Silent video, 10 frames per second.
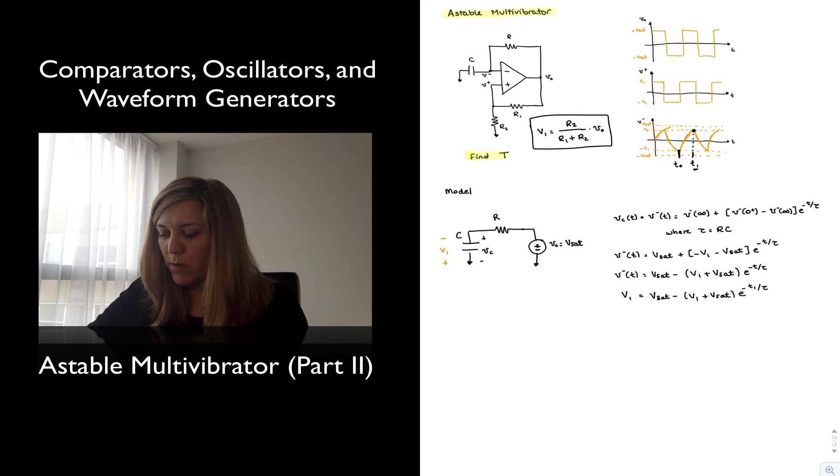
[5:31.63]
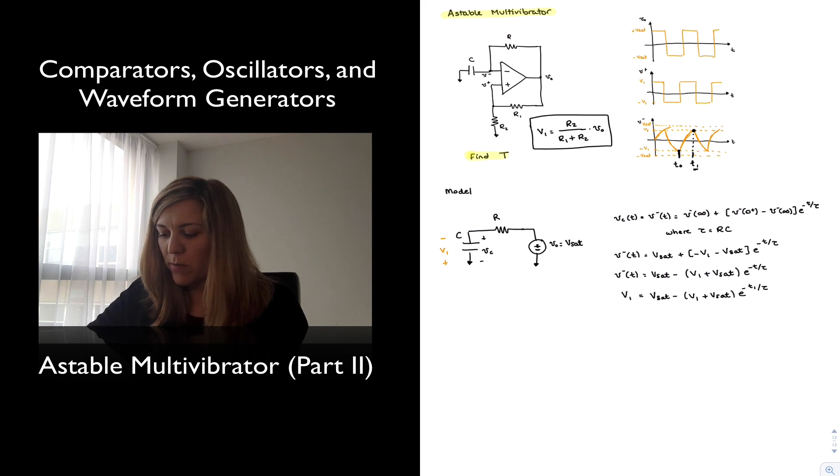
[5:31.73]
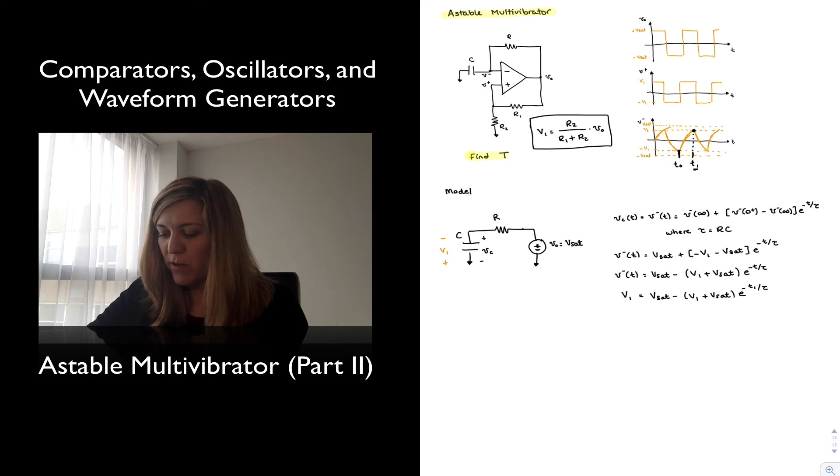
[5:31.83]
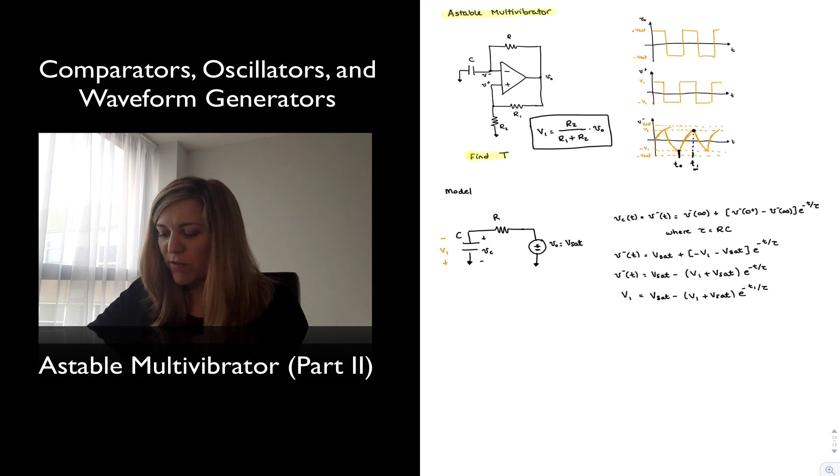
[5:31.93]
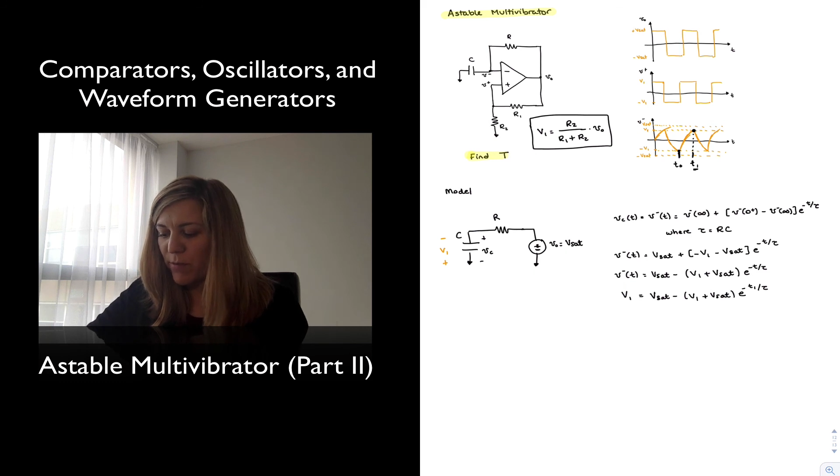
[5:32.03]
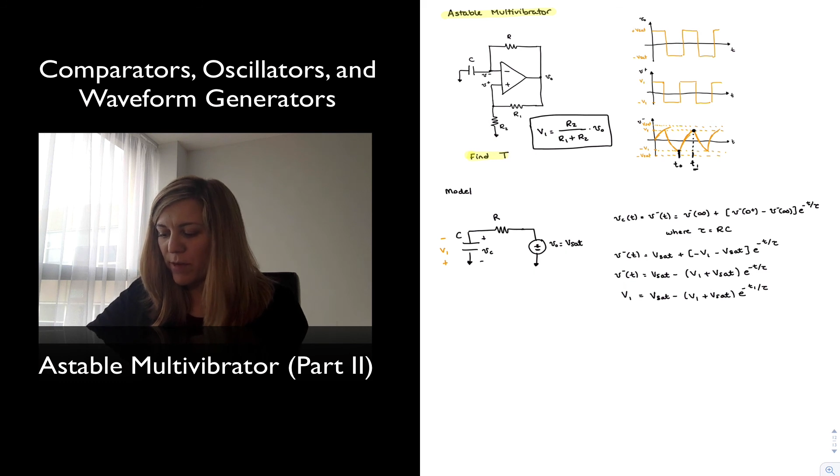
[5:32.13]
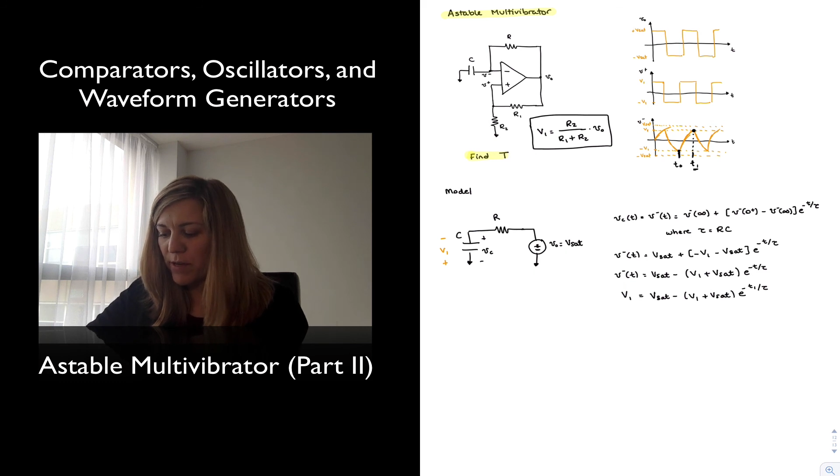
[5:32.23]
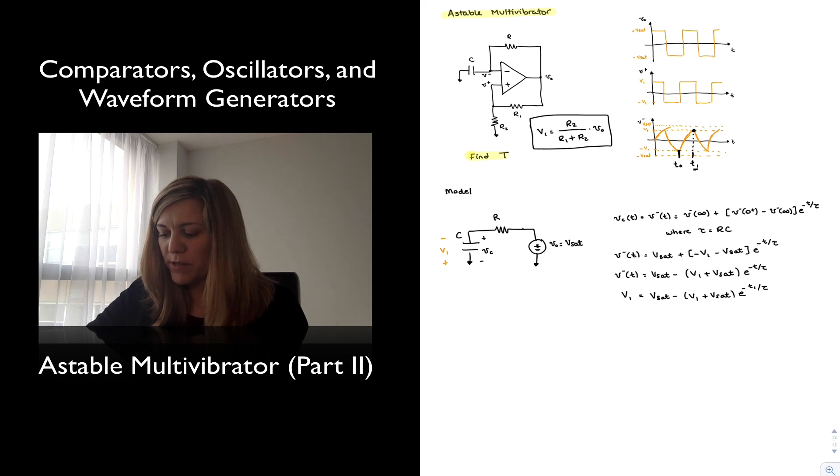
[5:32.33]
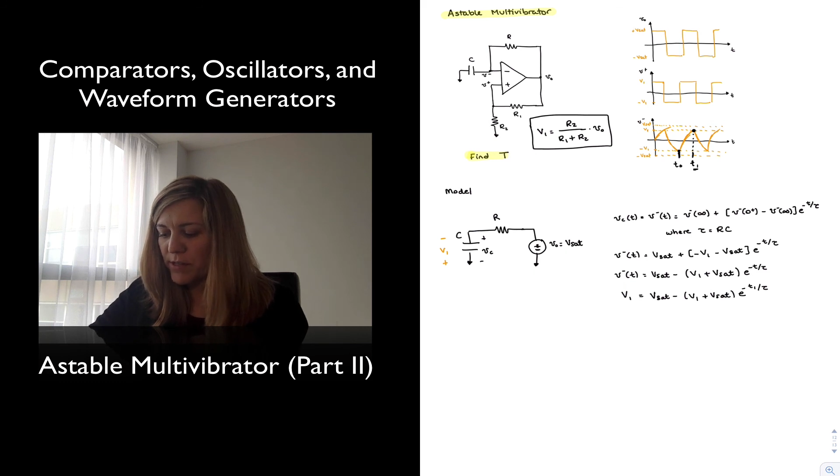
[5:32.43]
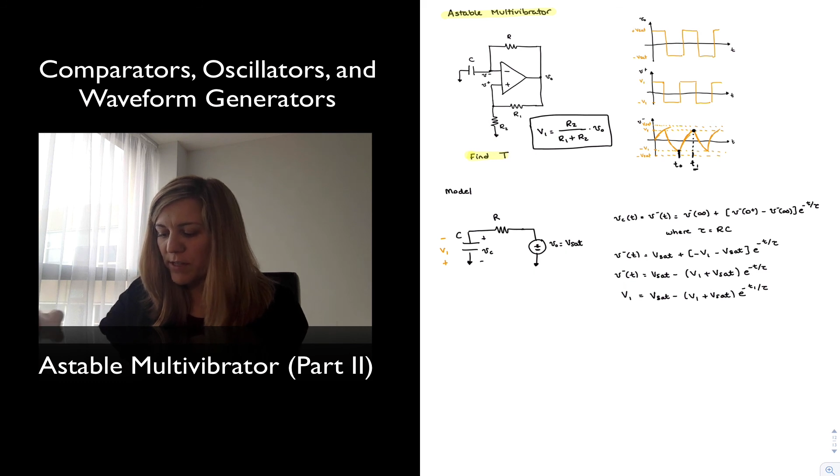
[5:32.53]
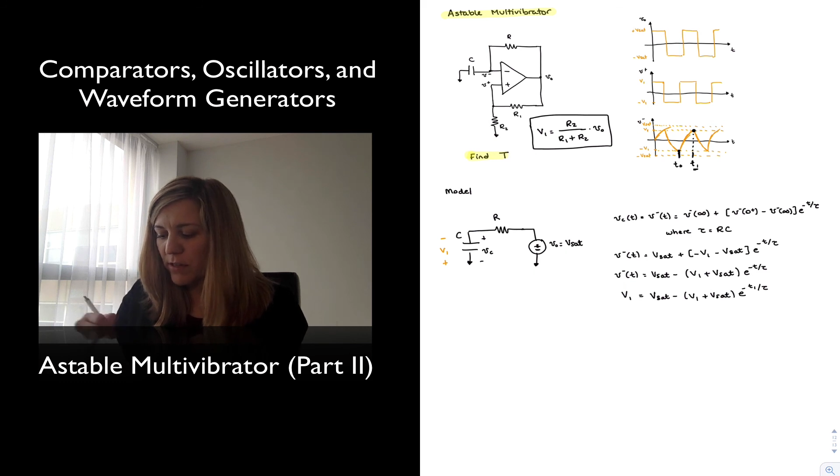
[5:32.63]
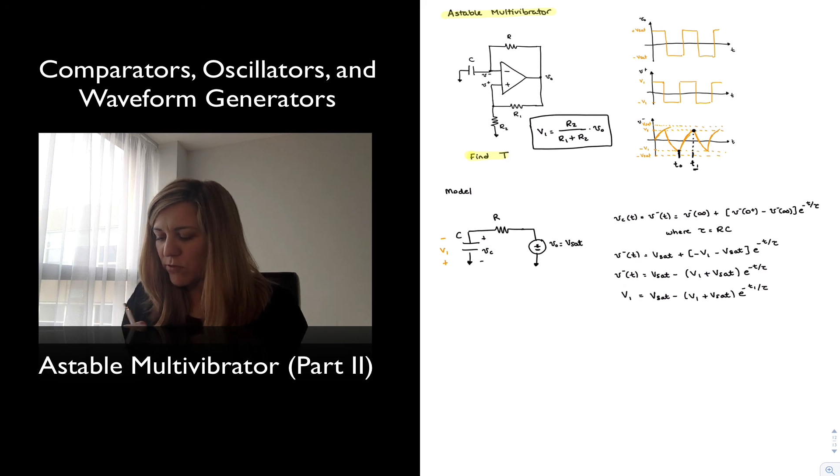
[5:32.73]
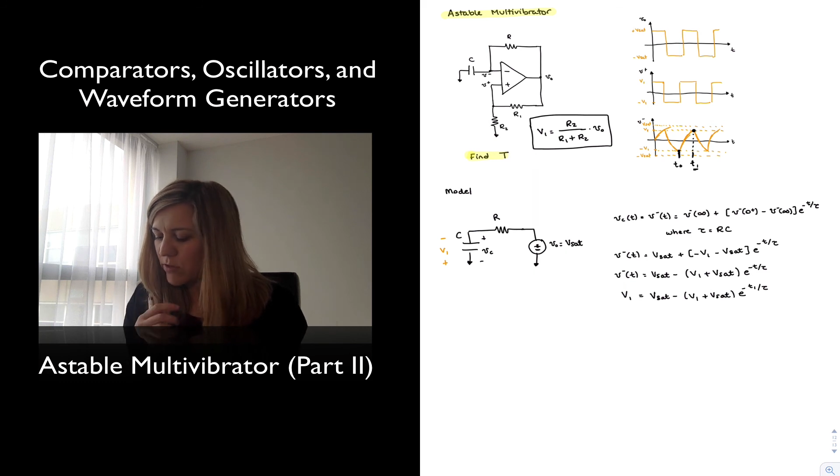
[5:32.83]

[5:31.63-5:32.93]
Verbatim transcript: my V minus signal